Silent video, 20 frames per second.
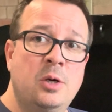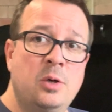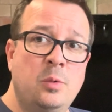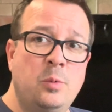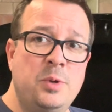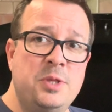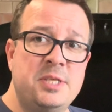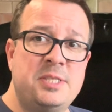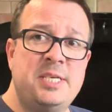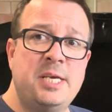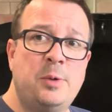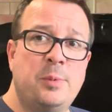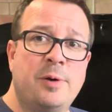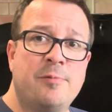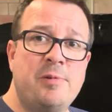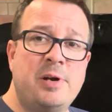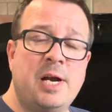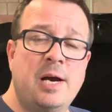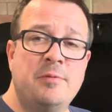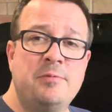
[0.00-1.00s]
With the Tiguan
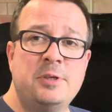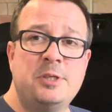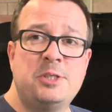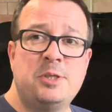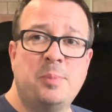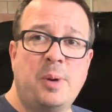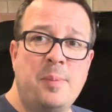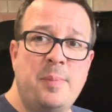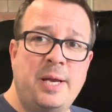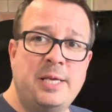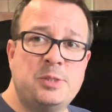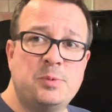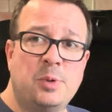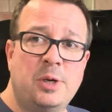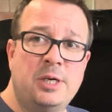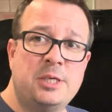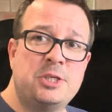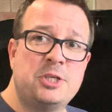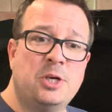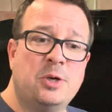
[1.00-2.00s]
recovered to my mate's
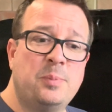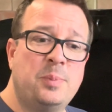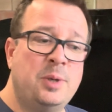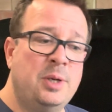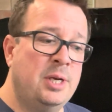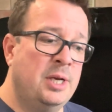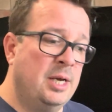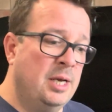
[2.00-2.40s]
workshop,